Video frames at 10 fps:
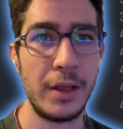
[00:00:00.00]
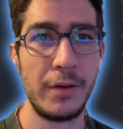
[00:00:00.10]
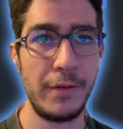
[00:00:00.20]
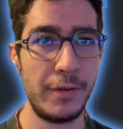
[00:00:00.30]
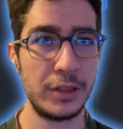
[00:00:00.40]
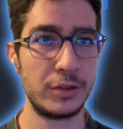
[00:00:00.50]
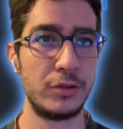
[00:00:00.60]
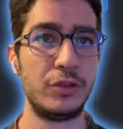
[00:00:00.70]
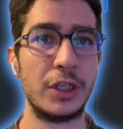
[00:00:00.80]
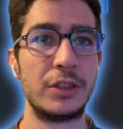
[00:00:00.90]
we want to
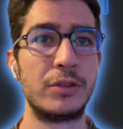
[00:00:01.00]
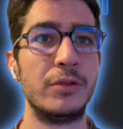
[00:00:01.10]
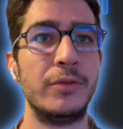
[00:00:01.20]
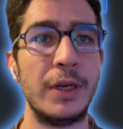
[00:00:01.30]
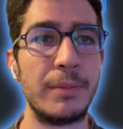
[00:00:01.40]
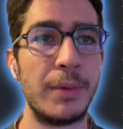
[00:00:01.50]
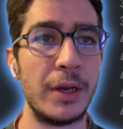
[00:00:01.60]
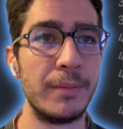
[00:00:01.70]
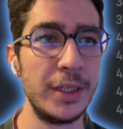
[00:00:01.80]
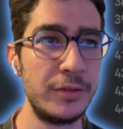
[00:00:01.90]
just do with
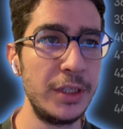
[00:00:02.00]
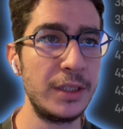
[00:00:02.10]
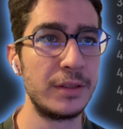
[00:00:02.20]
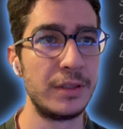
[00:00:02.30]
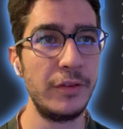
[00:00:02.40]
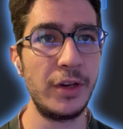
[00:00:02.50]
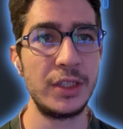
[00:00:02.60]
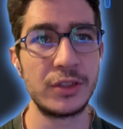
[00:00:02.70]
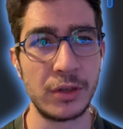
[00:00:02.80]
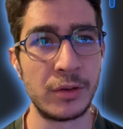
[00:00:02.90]
biometric
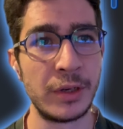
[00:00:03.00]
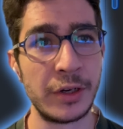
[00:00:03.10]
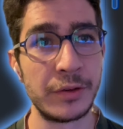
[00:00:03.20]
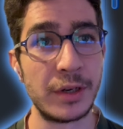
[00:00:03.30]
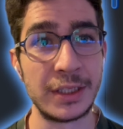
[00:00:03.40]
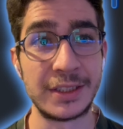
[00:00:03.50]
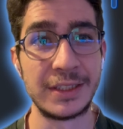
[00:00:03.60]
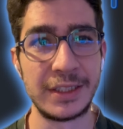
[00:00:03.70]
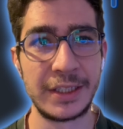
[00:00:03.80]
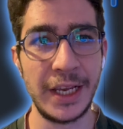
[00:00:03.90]
device owner
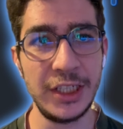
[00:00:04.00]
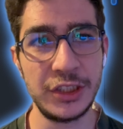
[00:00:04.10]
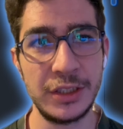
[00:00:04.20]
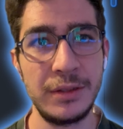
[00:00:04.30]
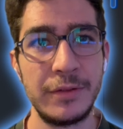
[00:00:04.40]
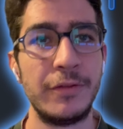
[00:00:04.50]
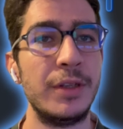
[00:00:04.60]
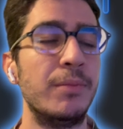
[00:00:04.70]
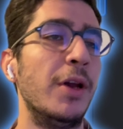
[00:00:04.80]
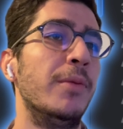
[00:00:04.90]
authentication
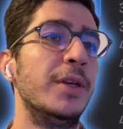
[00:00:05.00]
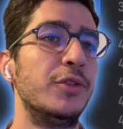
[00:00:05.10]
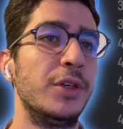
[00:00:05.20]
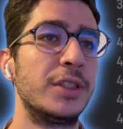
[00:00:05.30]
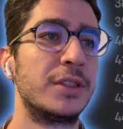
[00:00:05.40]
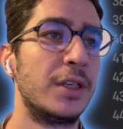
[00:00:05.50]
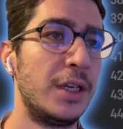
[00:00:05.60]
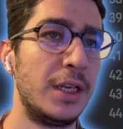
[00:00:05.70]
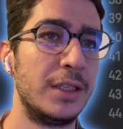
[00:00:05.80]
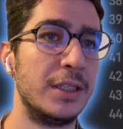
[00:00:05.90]
with biometrics.
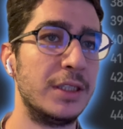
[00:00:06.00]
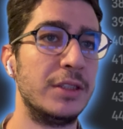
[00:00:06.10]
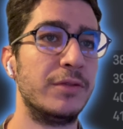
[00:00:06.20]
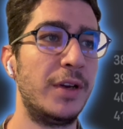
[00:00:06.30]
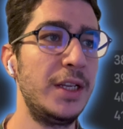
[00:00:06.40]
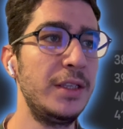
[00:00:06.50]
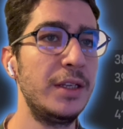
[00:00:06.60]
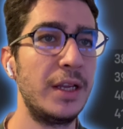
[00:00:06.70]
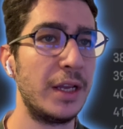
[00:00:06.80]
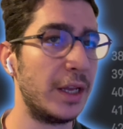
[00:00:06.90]
This is one.
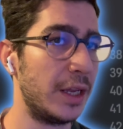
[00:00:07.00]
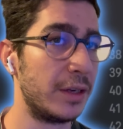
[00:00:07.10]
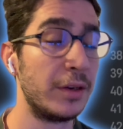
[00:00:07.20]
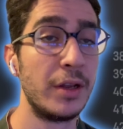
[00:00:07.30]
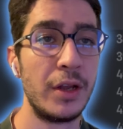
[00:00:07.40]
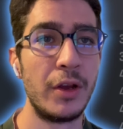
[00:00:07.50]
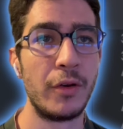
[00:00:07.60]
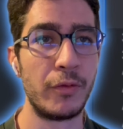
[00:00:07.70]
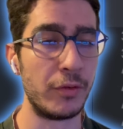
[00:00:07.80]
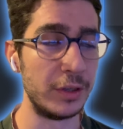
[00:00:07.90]
And
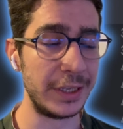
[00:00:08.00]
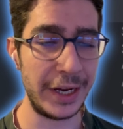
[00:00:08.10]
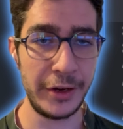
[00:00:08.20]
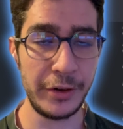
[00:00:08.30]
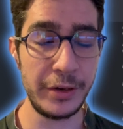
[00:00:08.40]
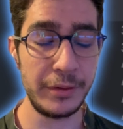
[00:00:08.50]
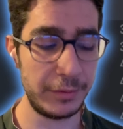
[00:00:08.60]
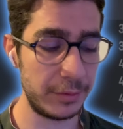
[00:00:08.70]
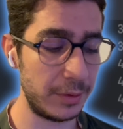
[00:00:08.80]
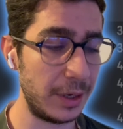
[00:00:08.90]
for the error,
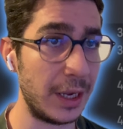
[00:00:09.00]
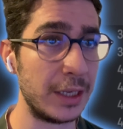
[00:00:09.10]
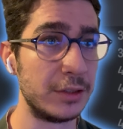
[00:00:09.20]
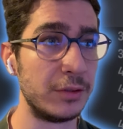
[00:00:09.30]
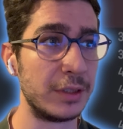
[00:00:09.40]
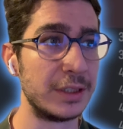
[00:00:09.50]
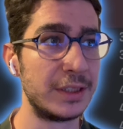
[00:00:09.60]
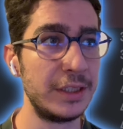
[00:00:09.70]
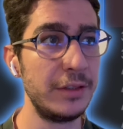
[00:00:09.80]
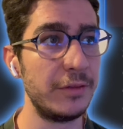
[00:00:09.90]
as you can
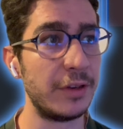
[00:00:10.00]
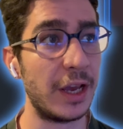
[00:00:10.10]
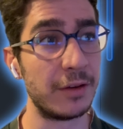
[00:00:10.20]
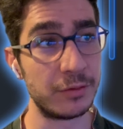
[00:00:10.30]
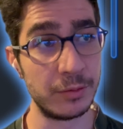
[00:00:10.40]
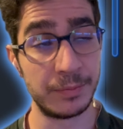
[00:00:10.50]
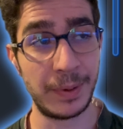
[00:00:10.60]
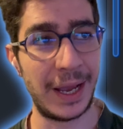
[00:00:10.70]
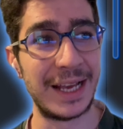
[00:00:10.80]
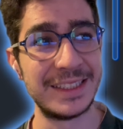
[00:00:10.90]
see, we have to
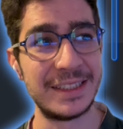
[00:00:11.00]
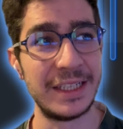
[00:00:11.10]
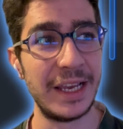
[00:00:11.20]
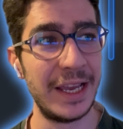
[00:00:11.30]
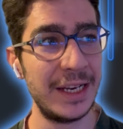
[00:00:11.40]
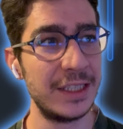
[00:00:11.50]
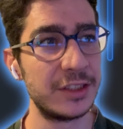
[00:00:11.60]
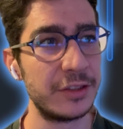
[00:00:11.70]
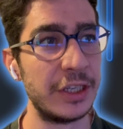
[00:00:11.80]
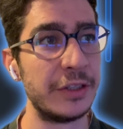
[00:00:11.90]
pass the
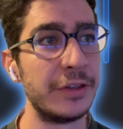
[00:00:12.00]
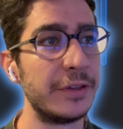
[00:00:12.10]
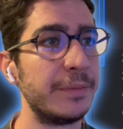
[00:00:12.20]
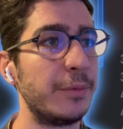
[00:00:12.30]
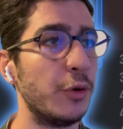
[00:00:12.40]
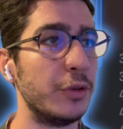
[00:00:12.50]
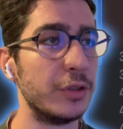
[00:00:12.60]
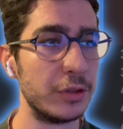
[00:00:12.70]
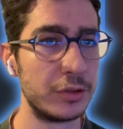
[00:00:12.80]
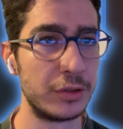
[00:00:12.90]
NS error
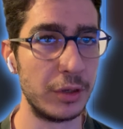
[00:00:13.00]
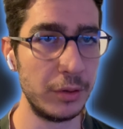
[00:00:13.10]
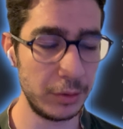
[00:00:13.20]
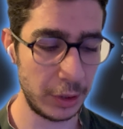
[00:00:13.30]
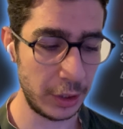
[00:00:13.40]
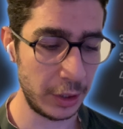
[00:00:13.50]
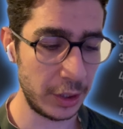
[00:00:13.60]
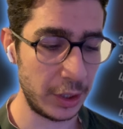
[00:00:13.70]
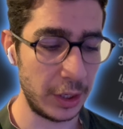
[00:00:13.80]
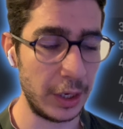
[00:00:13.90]
pointer. So
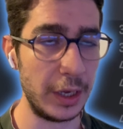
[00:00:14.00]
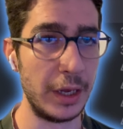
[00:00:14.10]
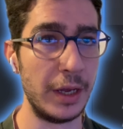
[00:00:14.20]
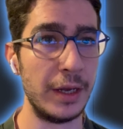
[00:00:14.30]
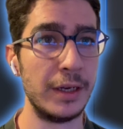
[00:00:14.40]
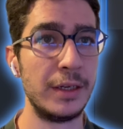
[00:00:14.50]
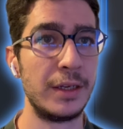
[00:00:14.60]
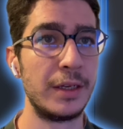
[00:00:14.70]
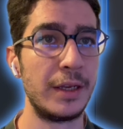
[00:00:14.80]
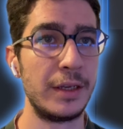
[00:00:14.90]

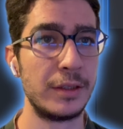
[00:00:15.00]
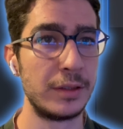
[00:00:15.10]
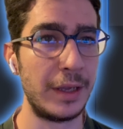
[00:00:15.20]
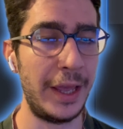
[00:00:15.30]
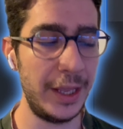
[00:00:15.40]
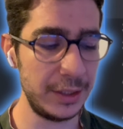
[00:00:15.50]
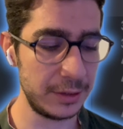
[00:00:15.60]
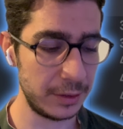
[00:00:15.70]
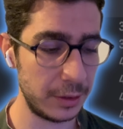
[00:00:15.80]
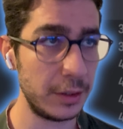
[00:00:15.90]
and